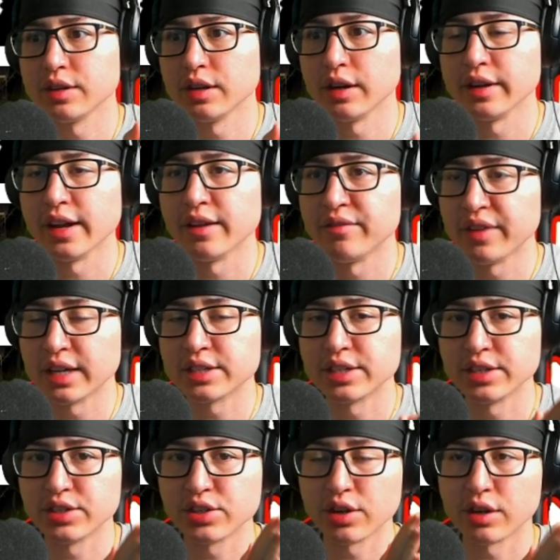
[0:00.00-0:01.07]
an
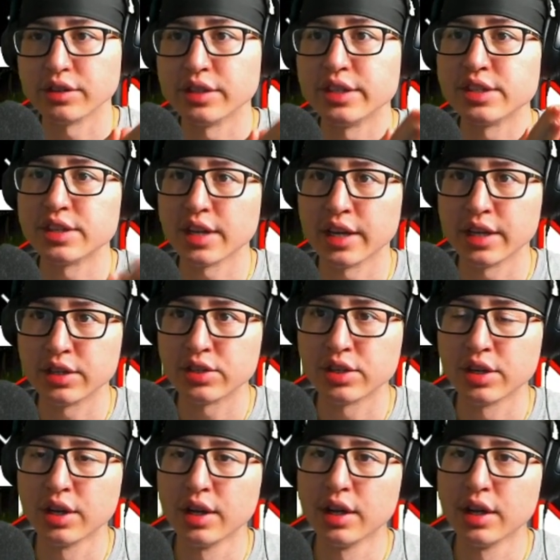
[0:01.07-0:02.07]
advantage on this stage.